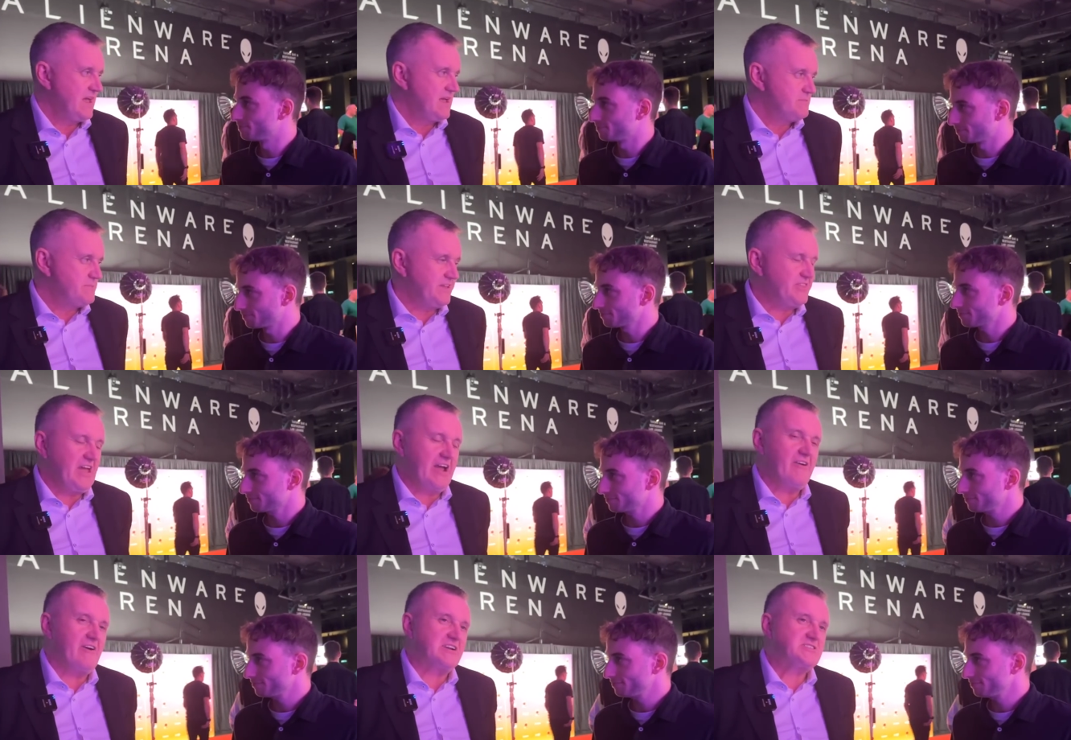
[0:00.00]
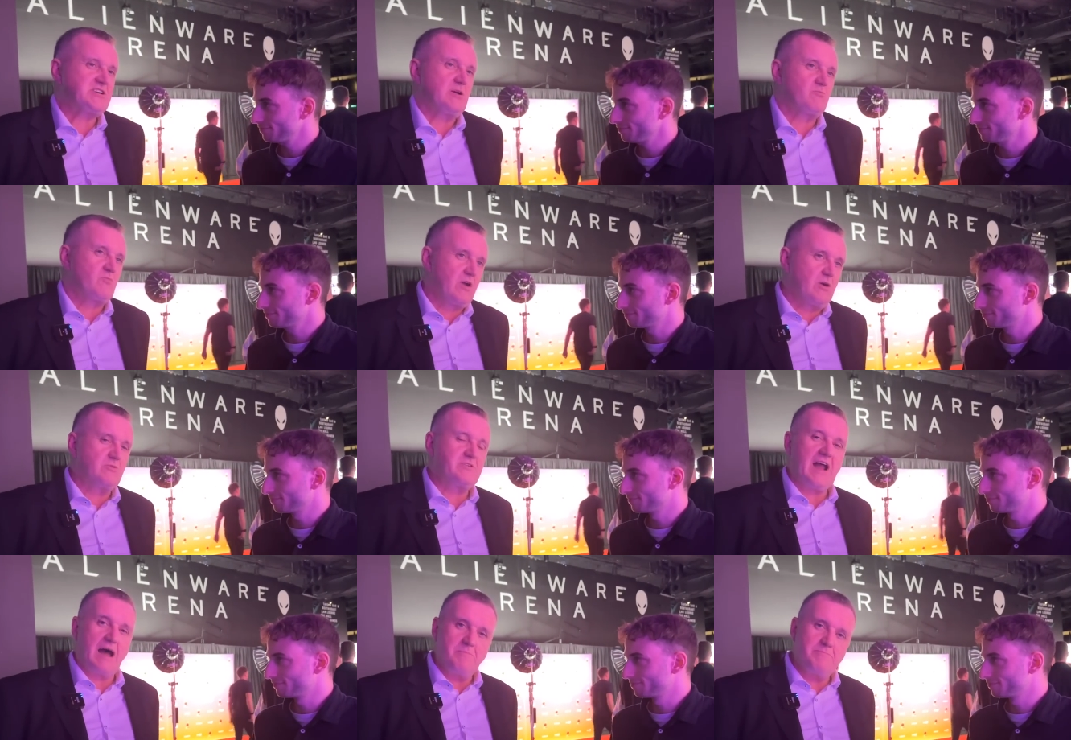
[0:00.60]
Speaker 1: But there are some real
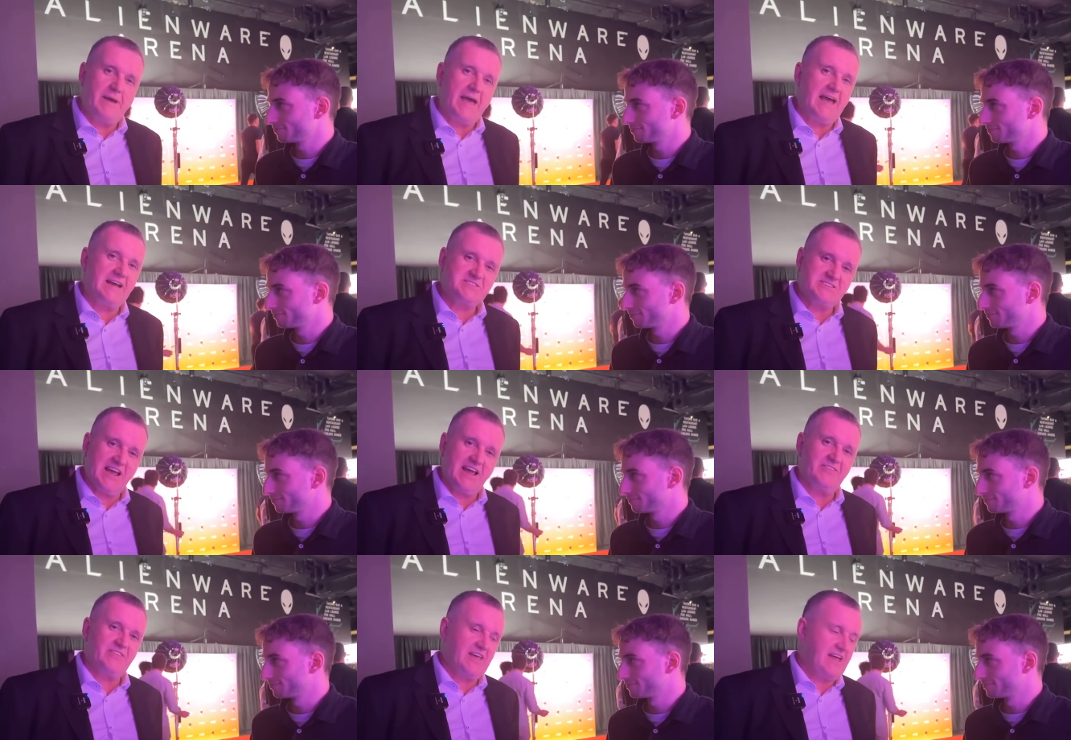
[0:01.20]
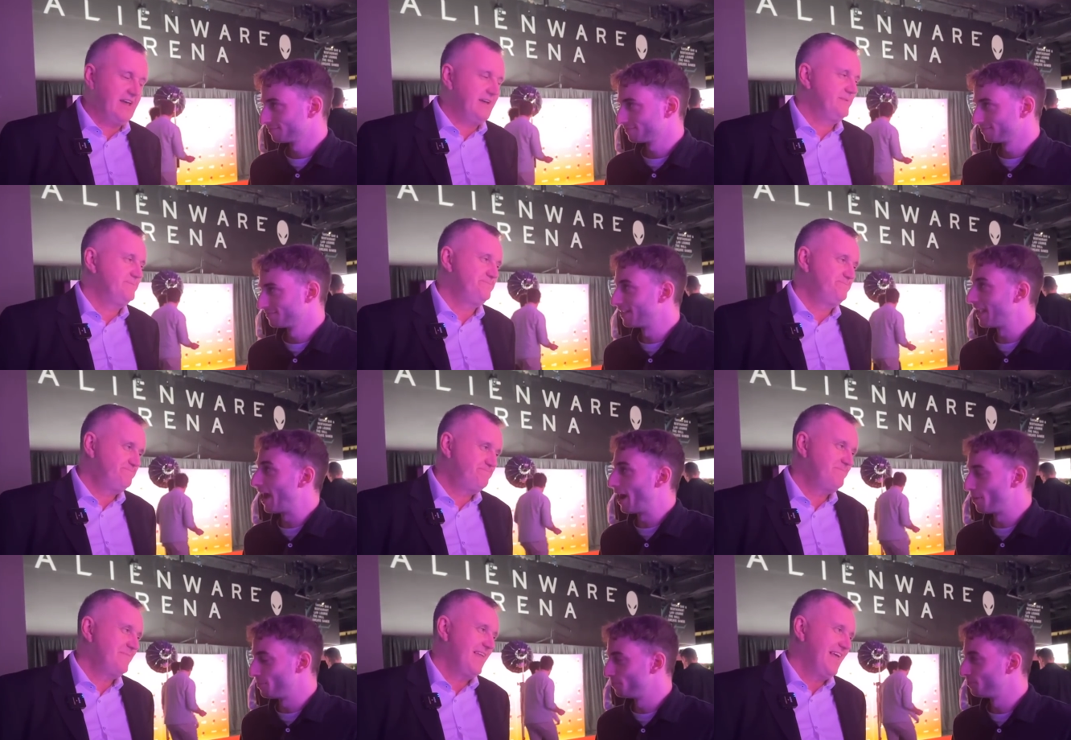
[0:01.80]
nutbags out there.
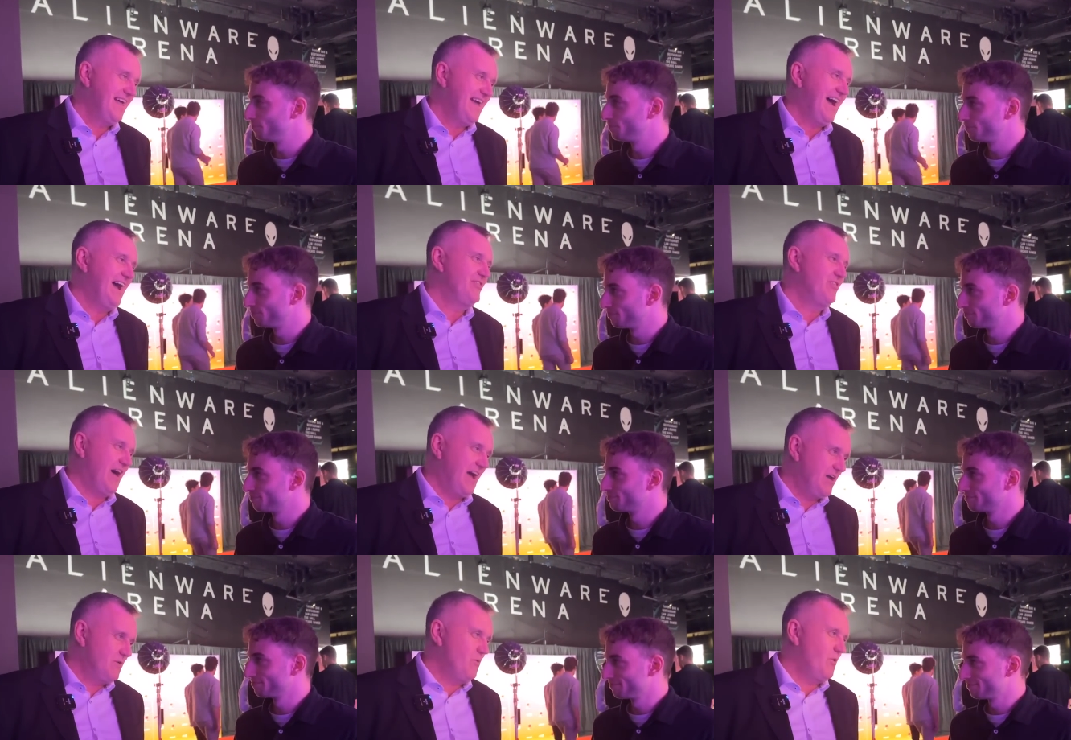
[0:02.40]
Yeah. And they